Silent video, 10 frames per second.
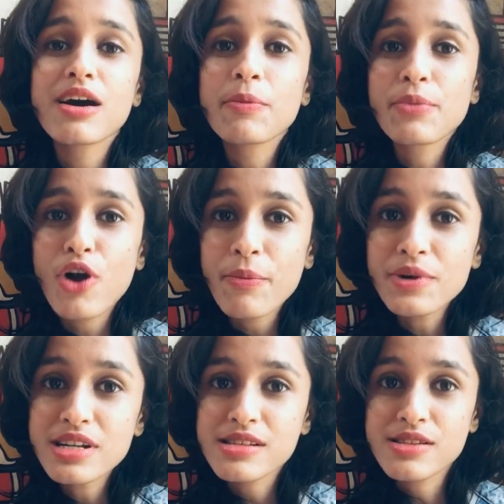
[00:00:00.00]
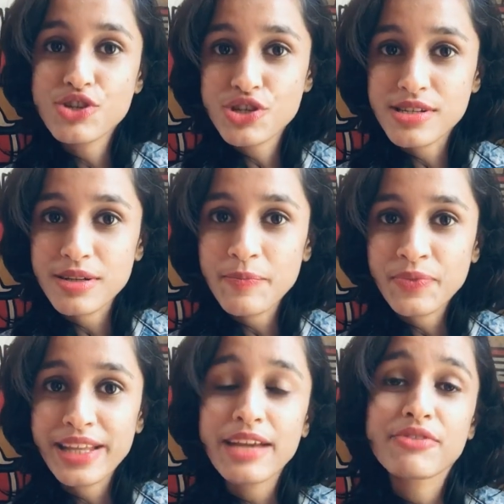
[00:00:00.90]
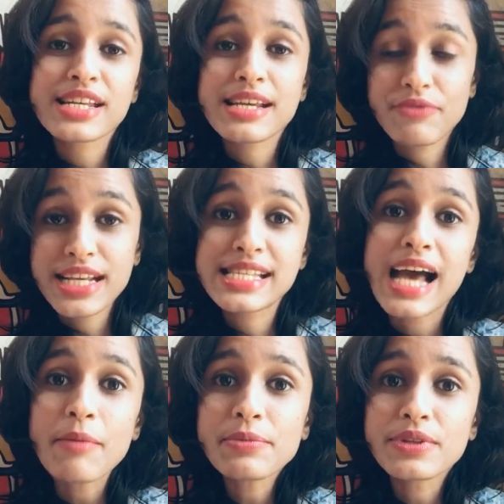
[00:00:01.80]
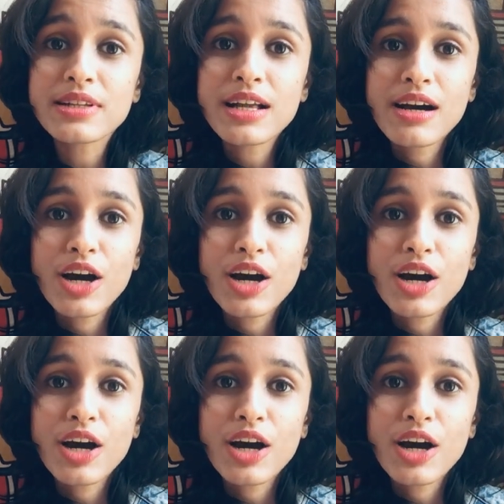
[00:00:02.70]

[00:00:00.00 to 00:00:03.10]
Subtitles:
a proper decision, like for example,